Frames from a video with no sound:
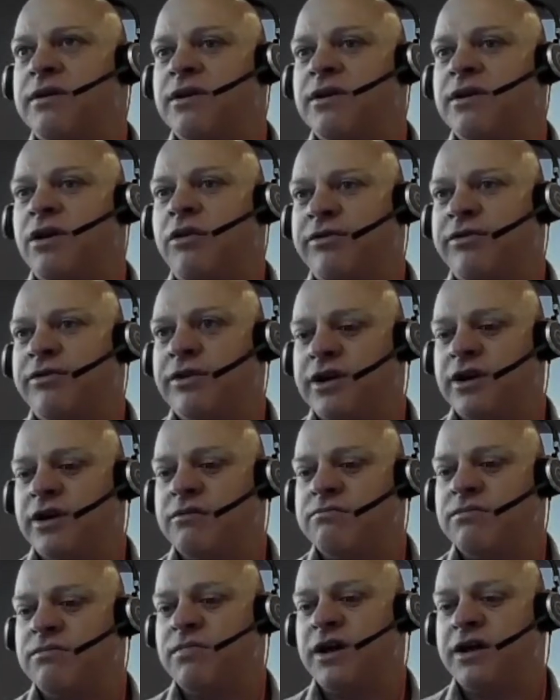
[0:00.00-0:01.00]
often
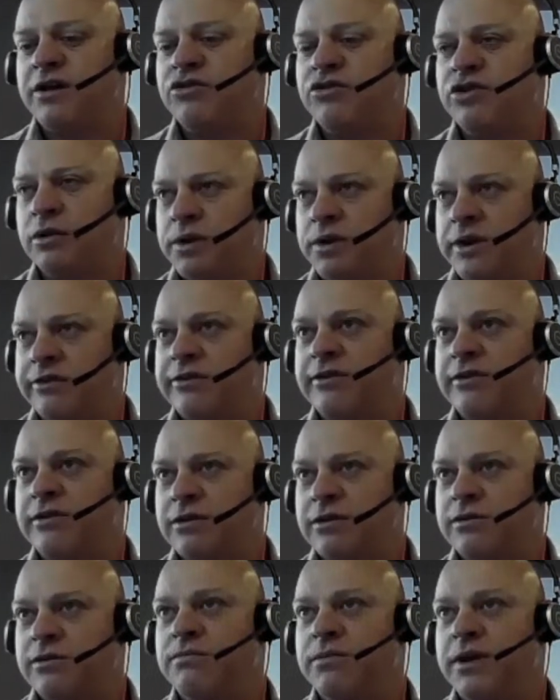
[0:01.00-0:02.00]
a contributor
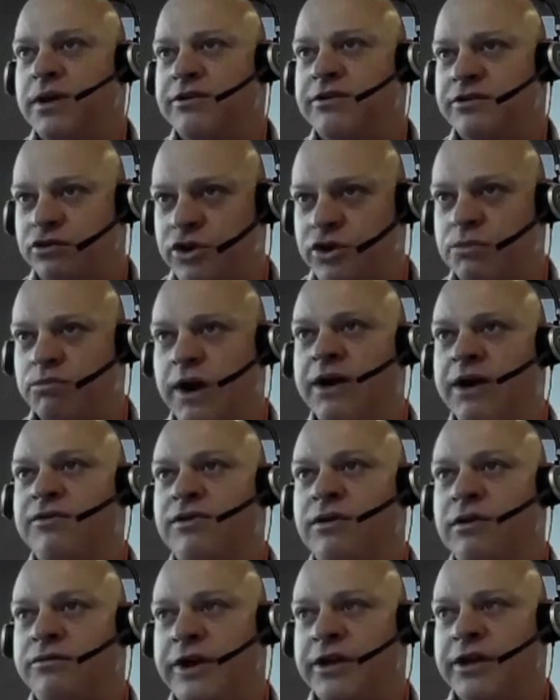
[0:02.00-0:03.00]
to extreme
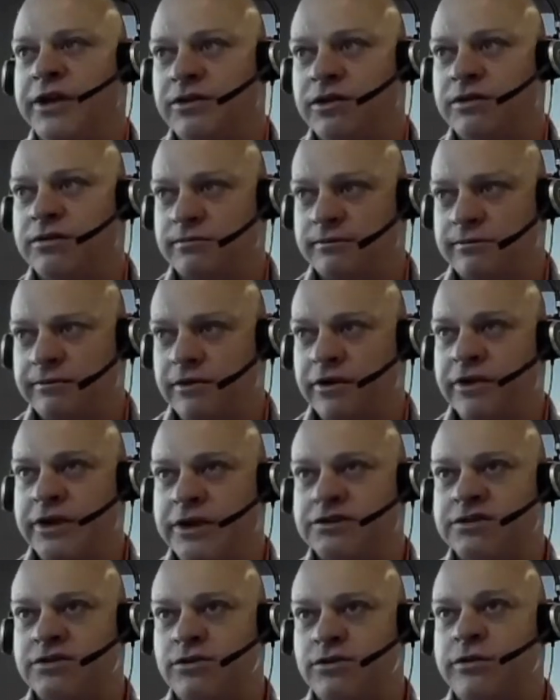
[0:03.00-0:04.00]
rainfall events on very
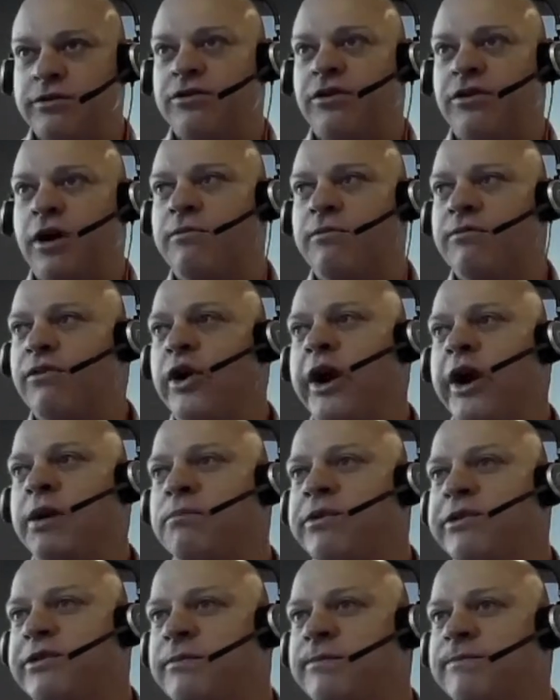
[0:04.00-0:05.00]
short
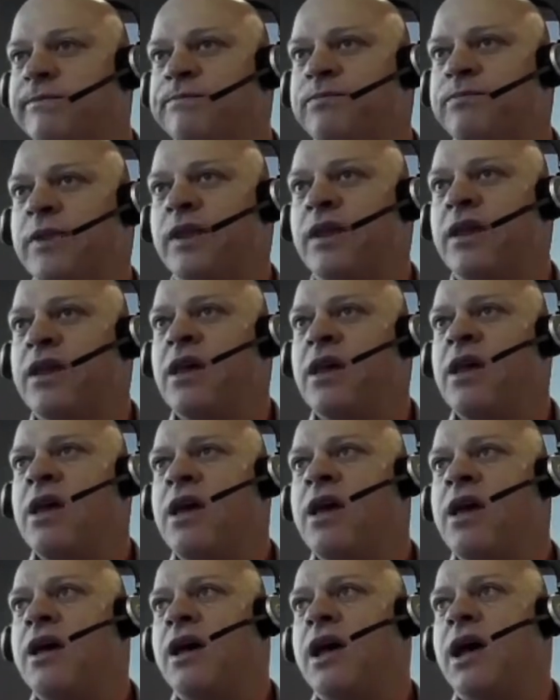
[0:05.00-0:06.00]
timeframes.
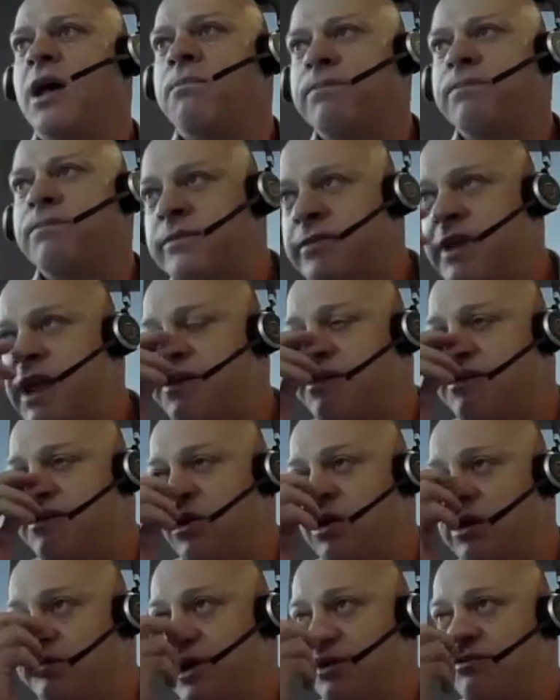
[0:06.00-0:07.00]
Now, there's a
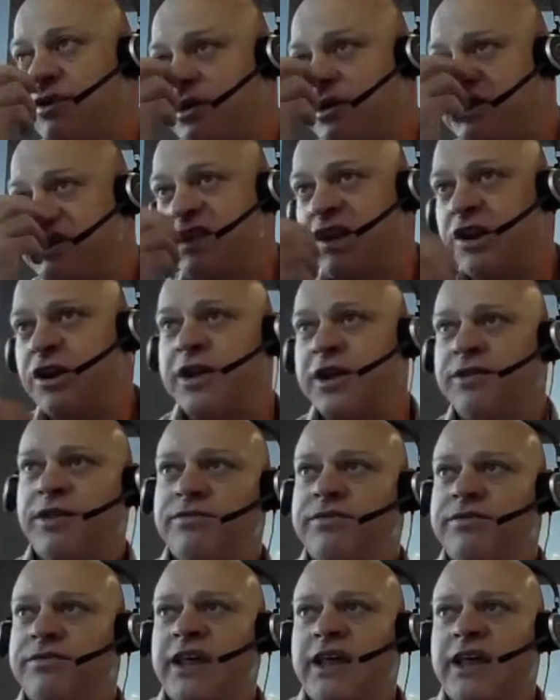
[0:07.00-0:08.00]
lot of evidence showing that
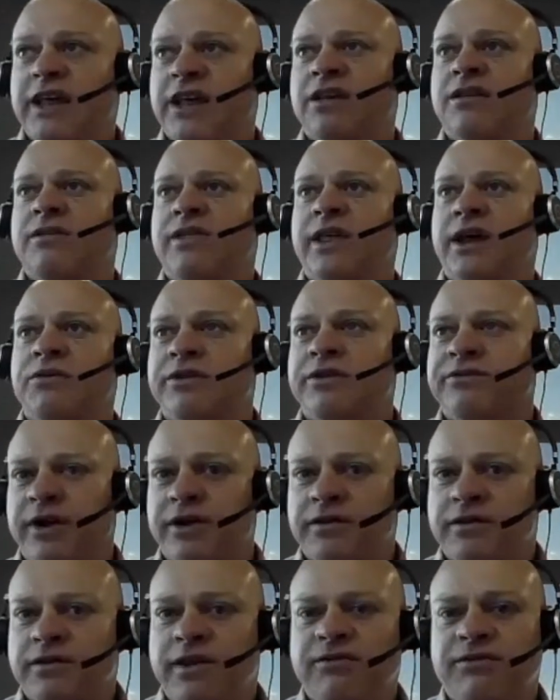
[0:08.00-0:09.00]
there is a
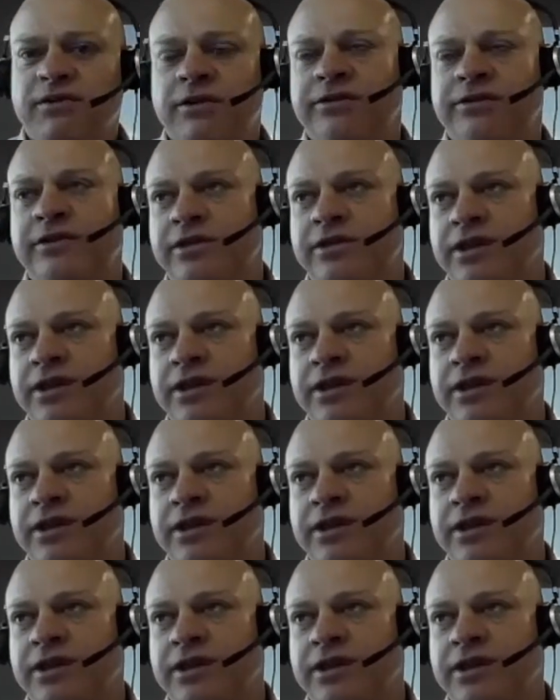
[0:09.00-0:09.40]
difference in